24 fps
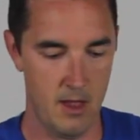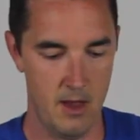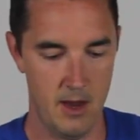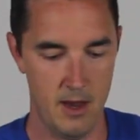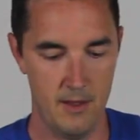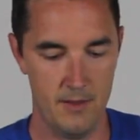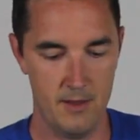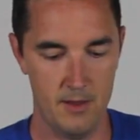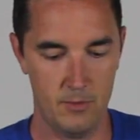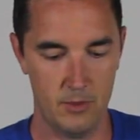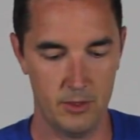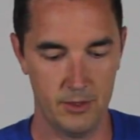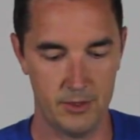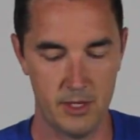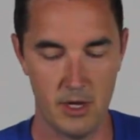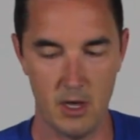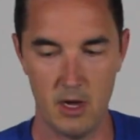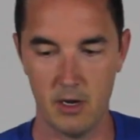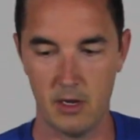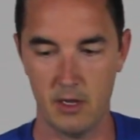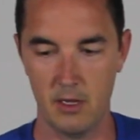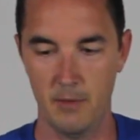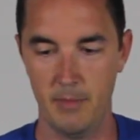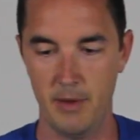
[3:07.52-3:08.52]
and then we'll
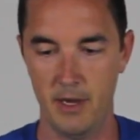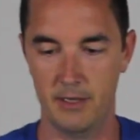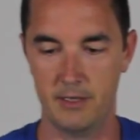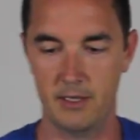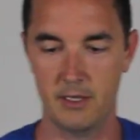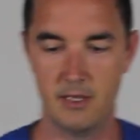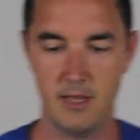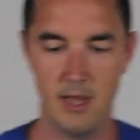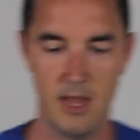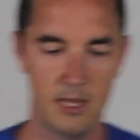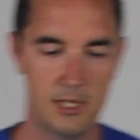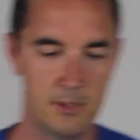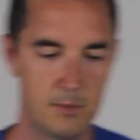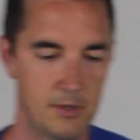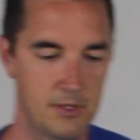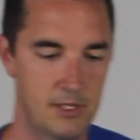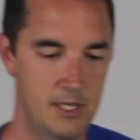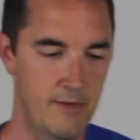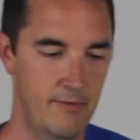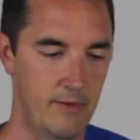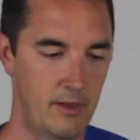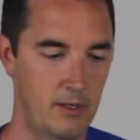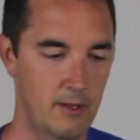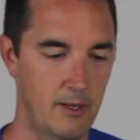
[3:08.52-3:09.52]
talk about the tank
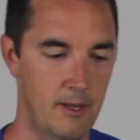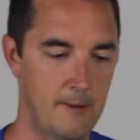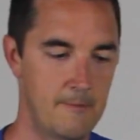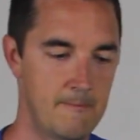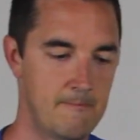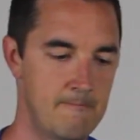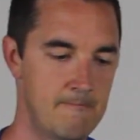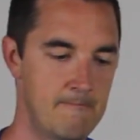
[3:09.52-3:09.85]
specifically.